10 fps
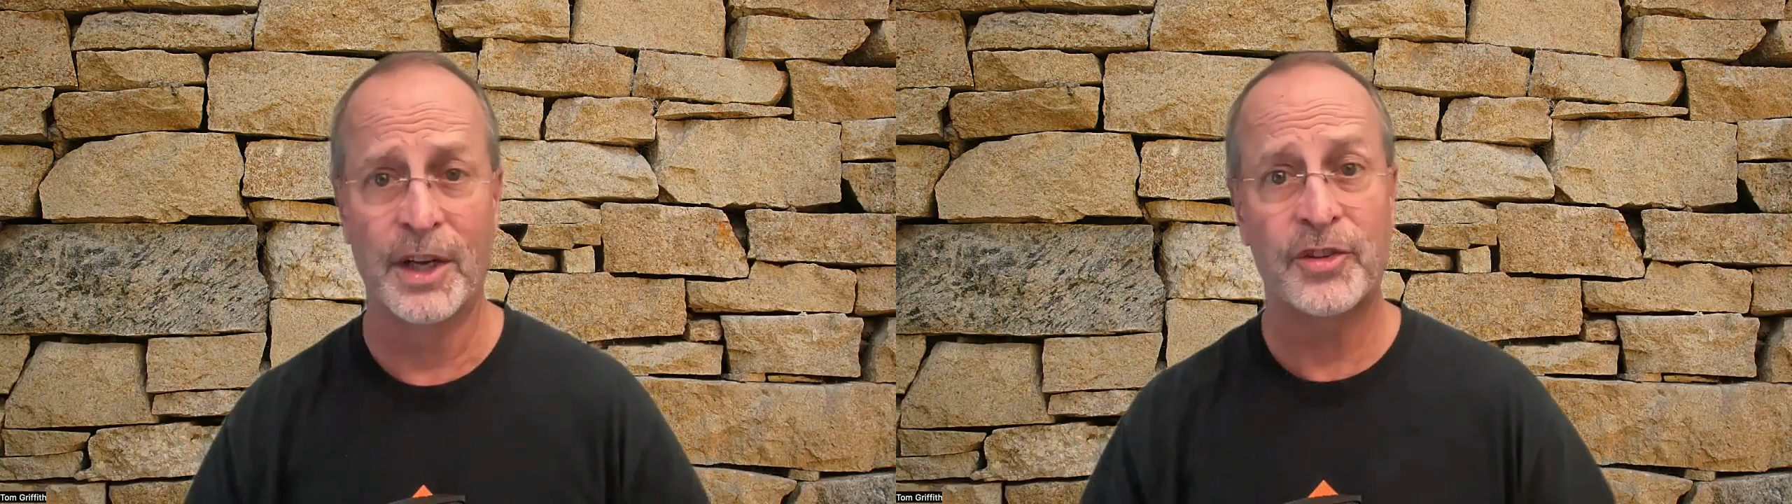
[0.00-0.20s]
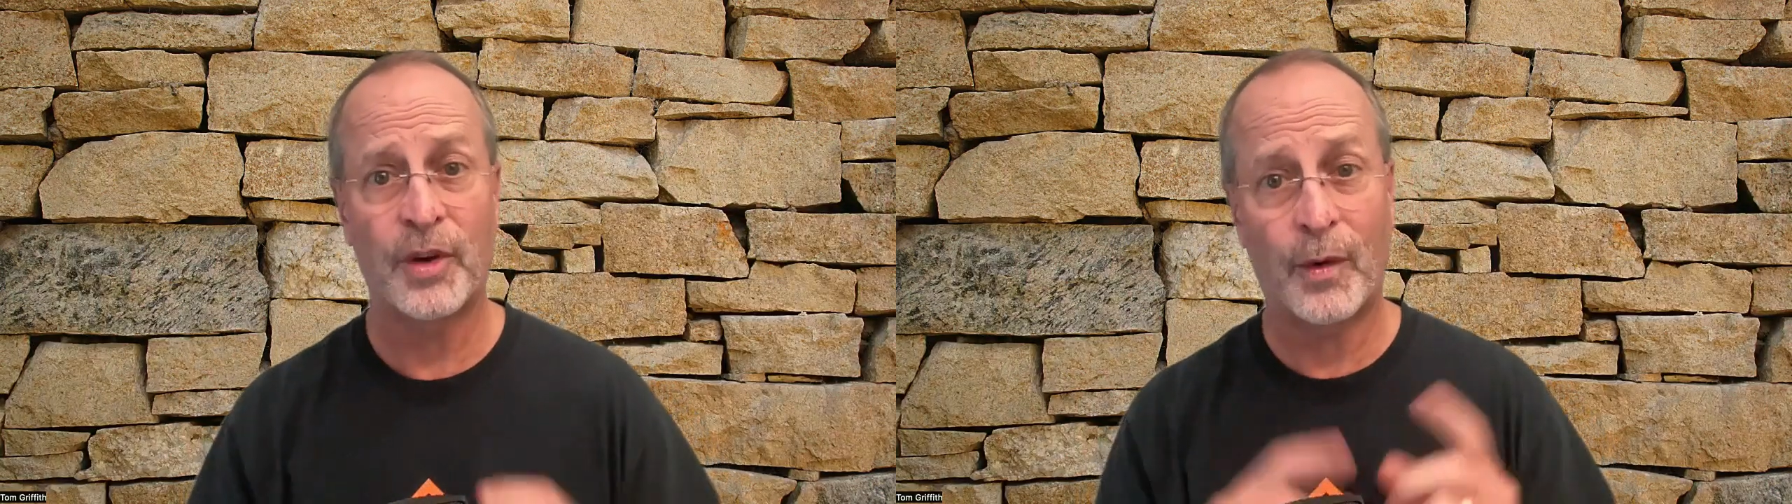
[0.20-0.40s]

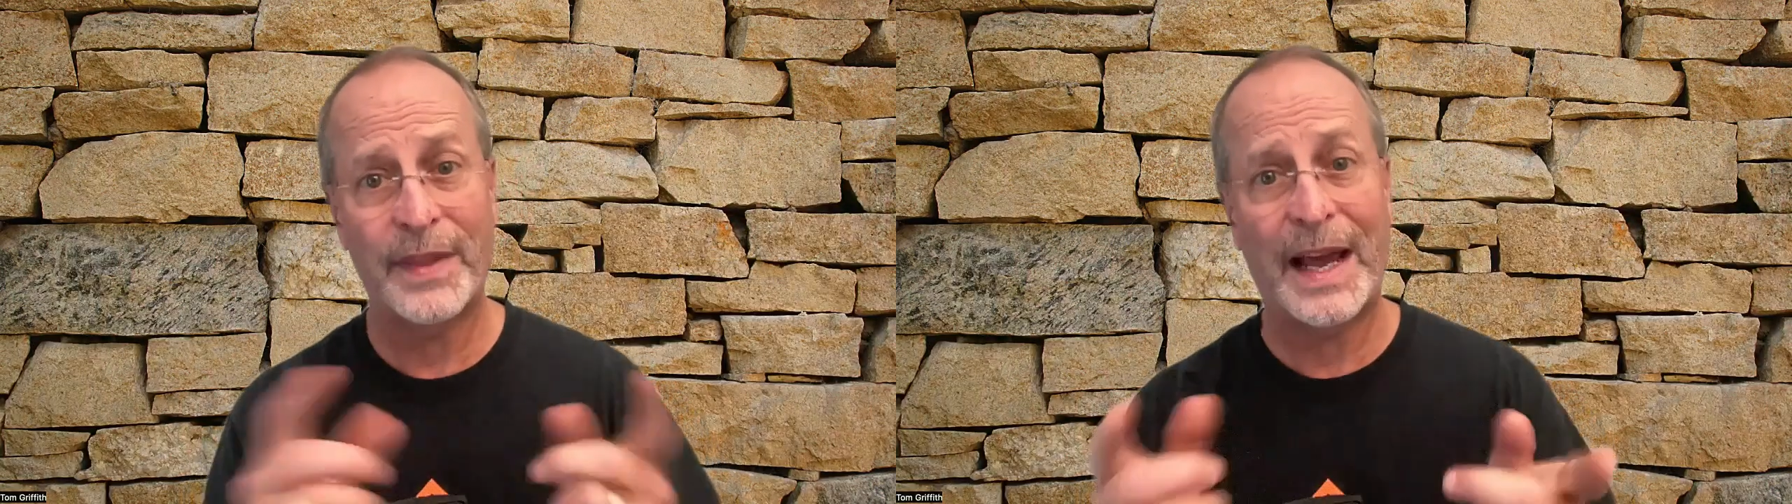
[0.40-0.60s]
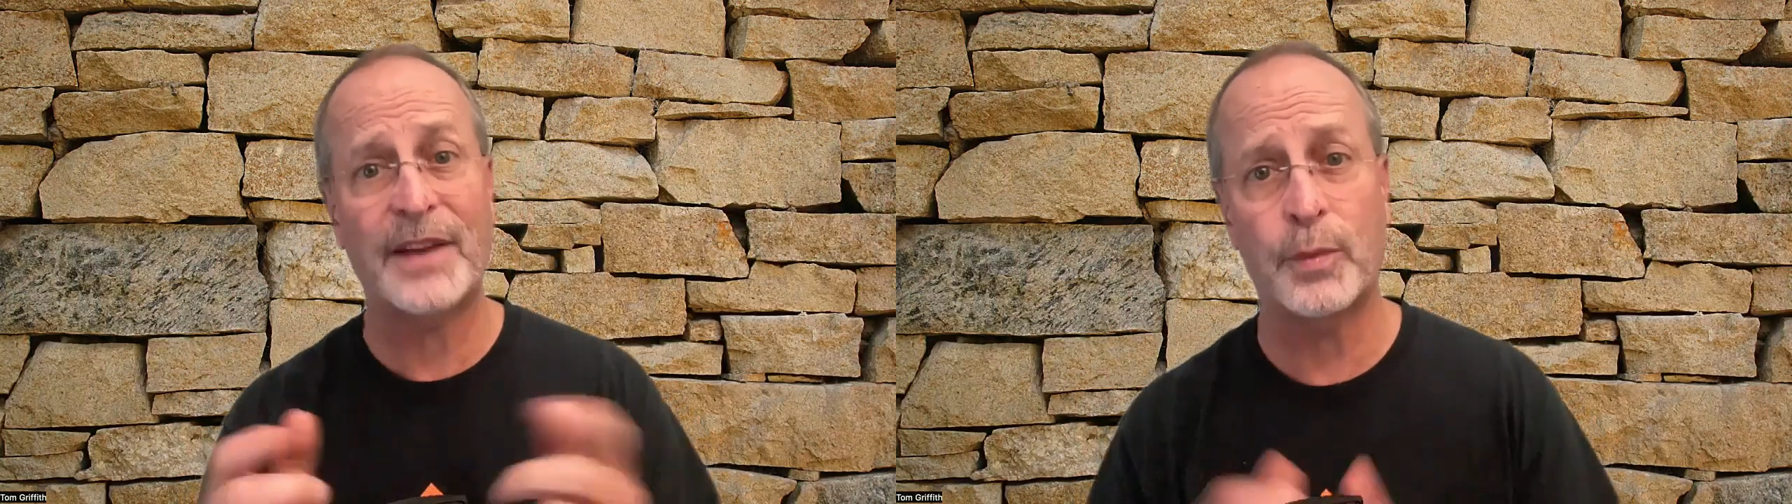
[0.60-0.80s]
So
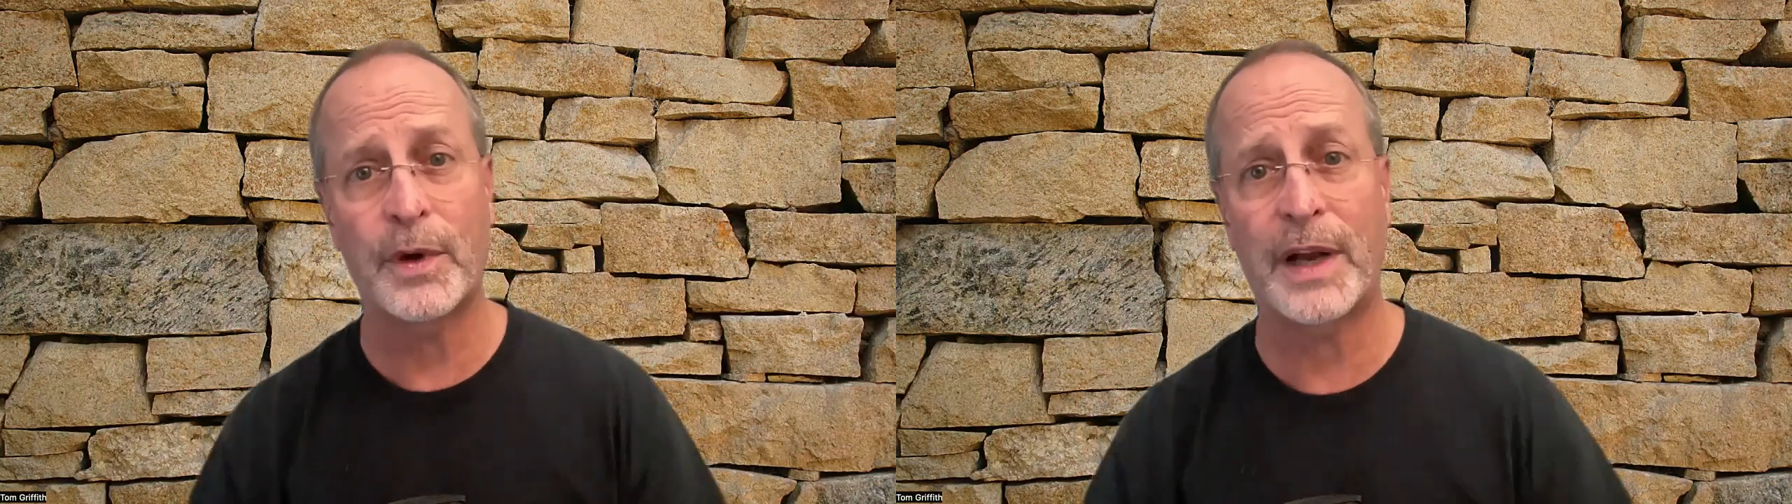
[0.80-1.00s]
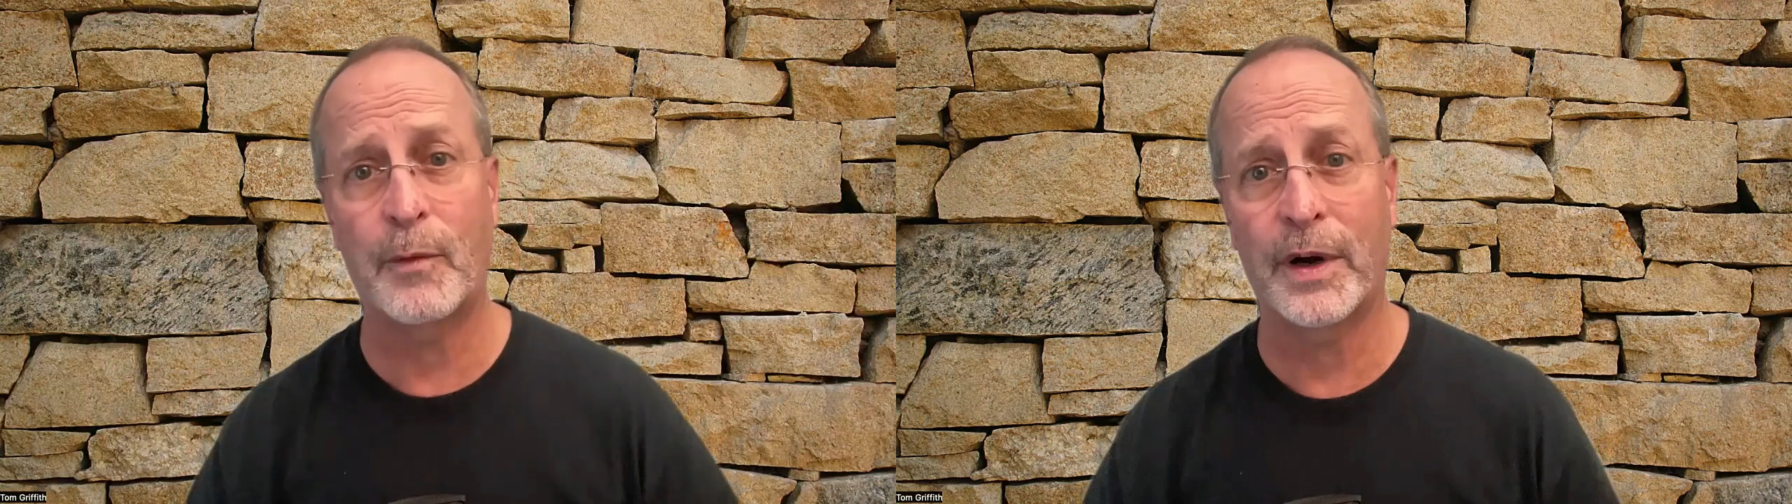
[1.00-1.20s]
that's
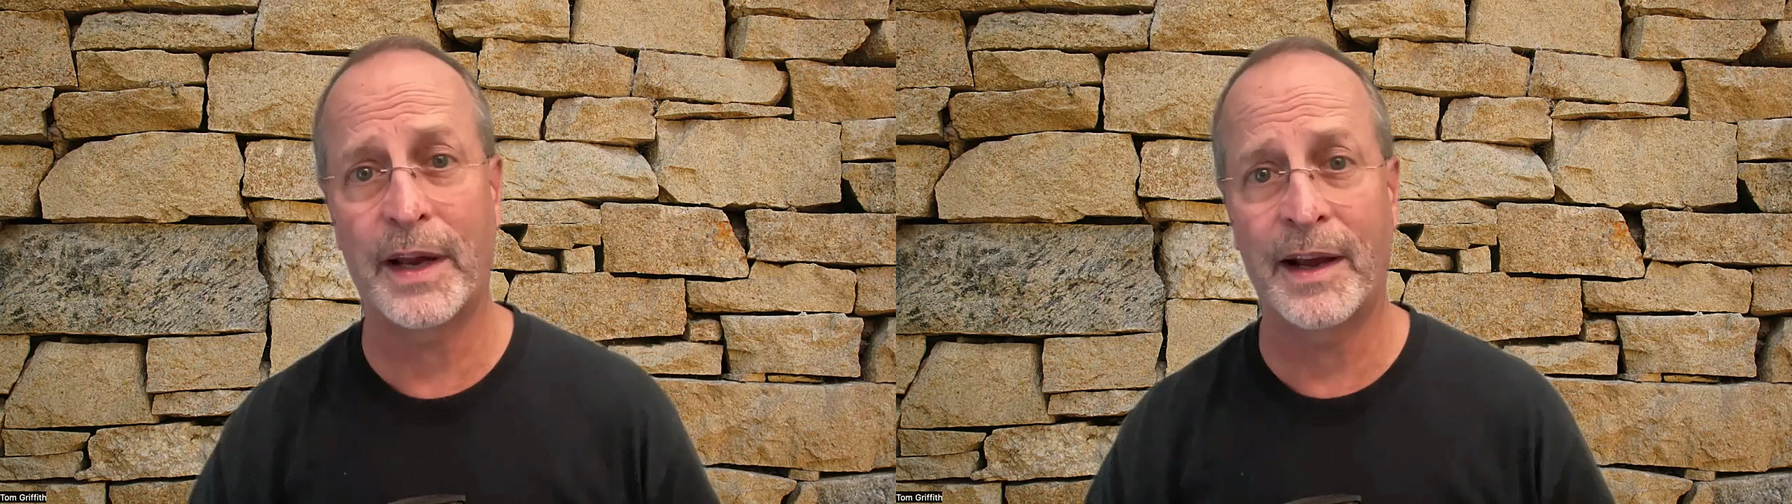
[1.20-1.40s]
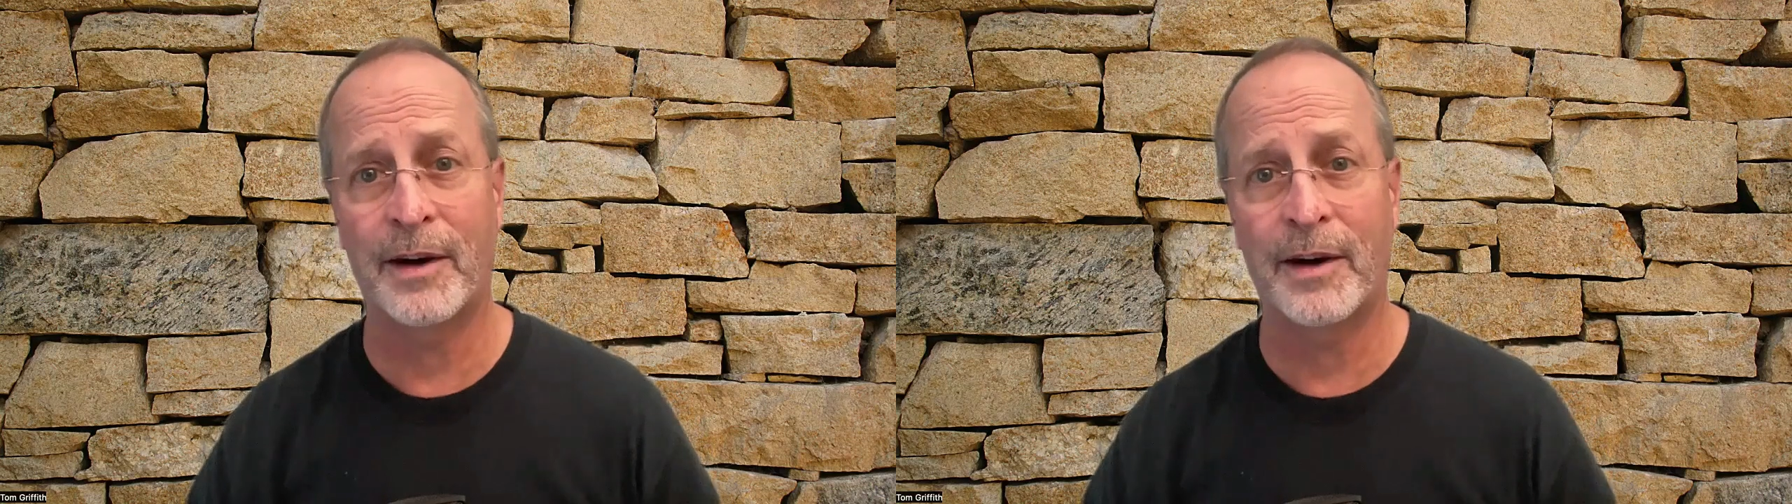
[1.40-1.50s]
what I want to